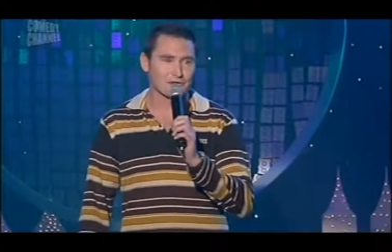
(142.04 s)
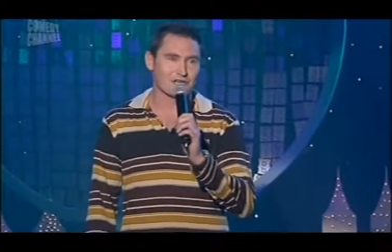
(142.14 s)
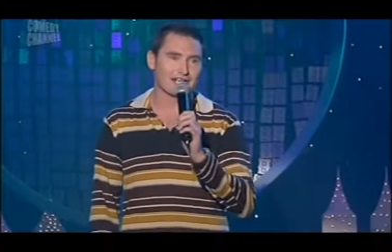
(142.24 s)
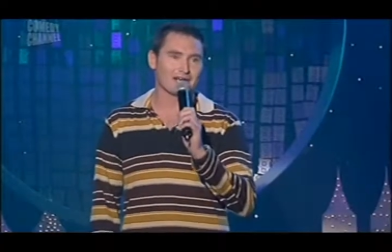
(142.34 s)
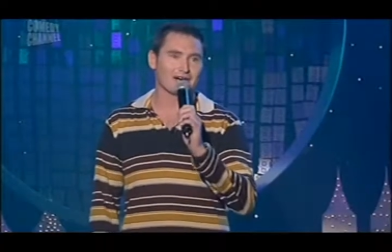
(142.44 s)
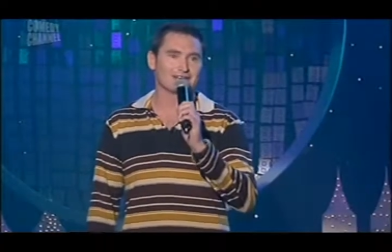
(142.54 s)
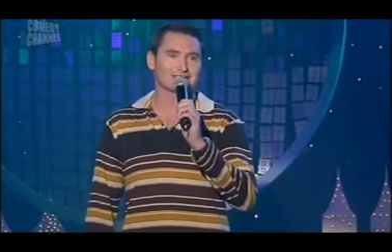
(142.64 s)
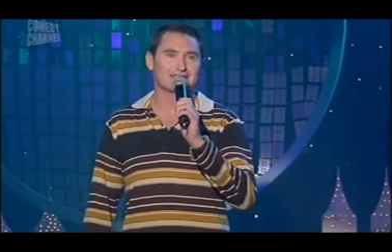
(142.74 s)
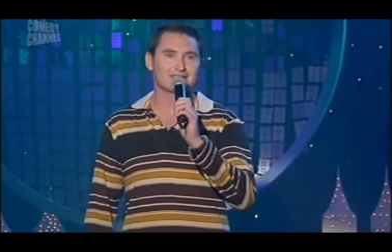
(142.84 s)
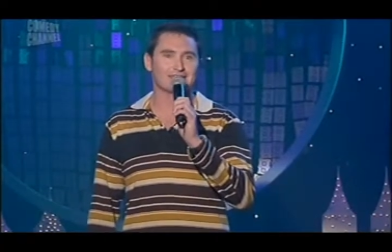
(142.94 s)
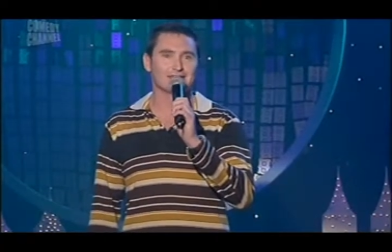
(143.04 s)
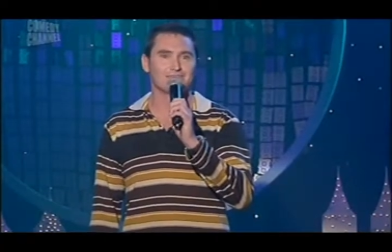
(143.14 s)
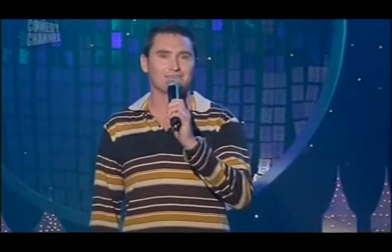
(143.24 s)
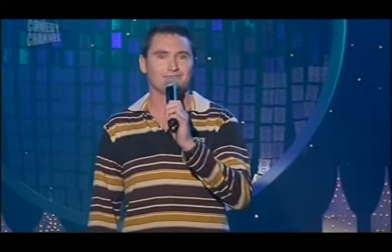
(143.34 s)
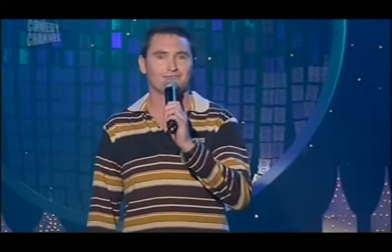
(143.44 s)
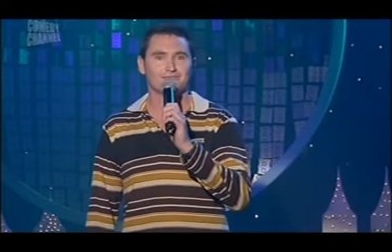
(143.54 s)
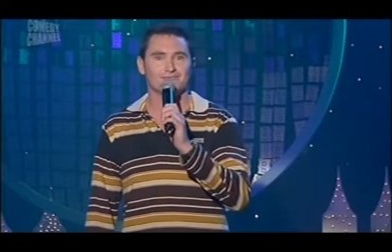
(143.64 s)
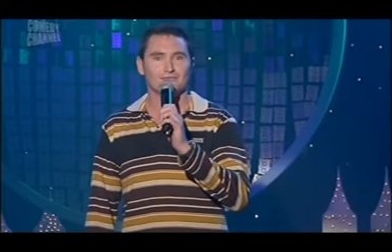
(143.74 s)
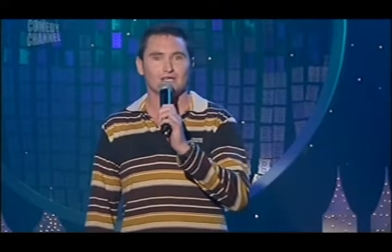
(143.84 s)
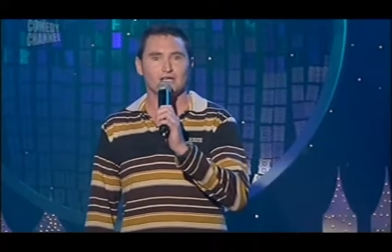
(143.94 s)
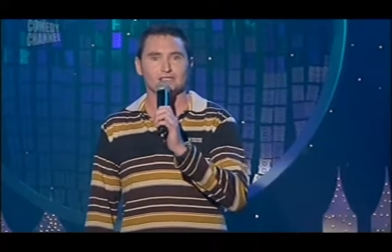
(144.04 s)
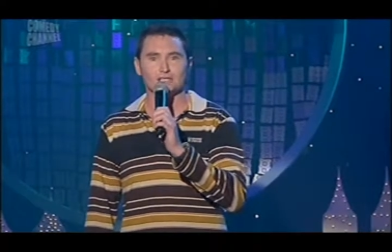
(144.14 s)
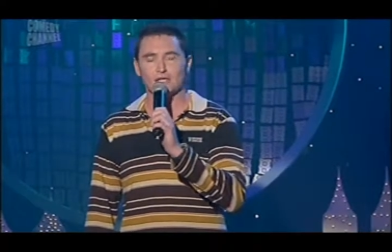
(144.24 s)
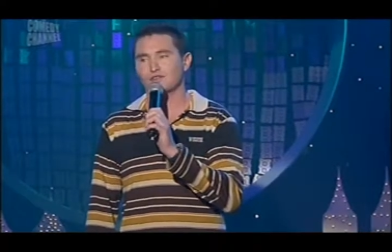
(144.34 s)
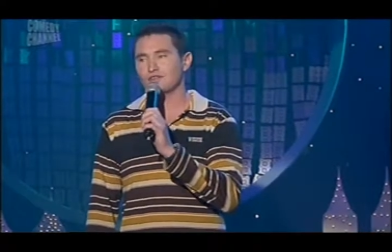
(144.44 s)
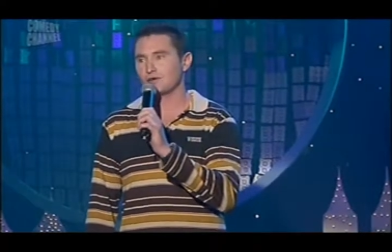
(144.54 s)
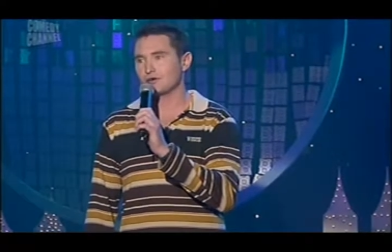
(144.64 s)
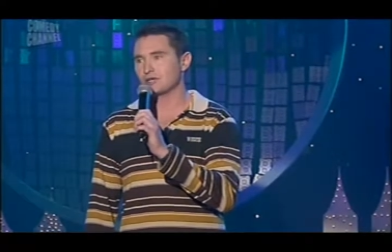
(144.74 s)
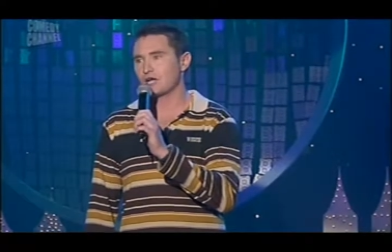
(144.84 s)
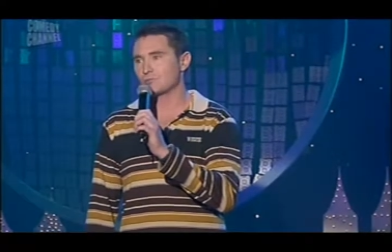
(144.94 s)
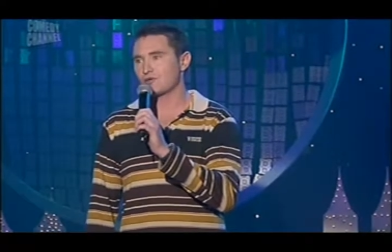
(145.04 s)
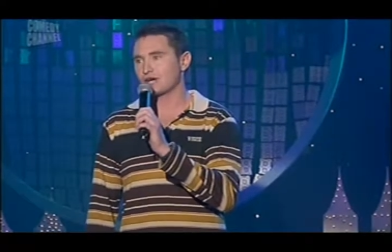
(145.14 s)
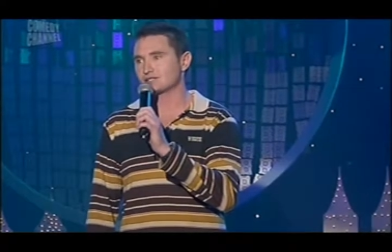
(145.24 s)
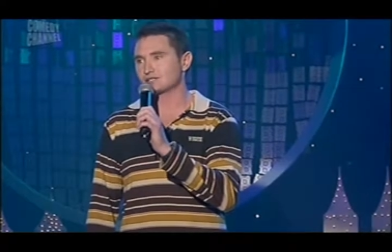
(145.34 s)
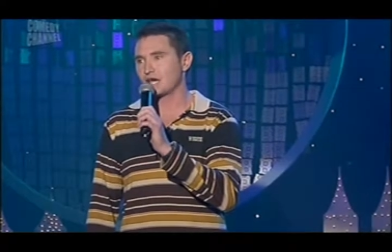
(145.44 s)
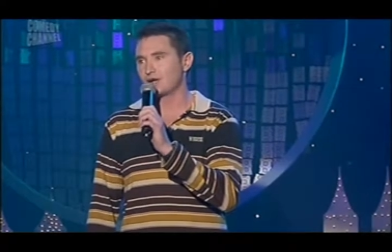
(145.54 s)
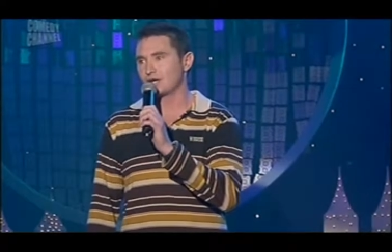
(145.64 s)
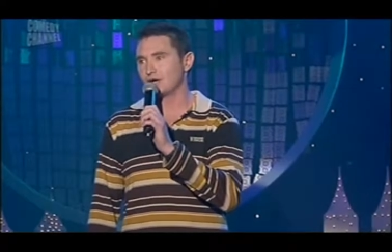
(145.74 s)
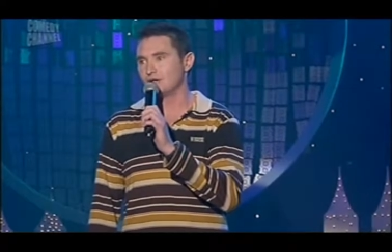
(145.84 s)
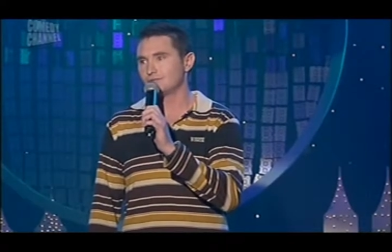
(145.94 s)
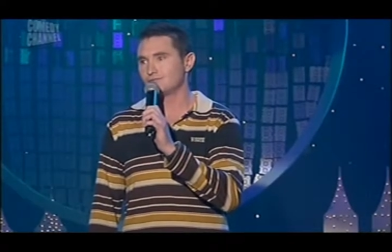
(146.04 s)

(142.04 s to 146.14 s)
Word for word: root anyone, I tell you. It's a lot of theory, but no practice going on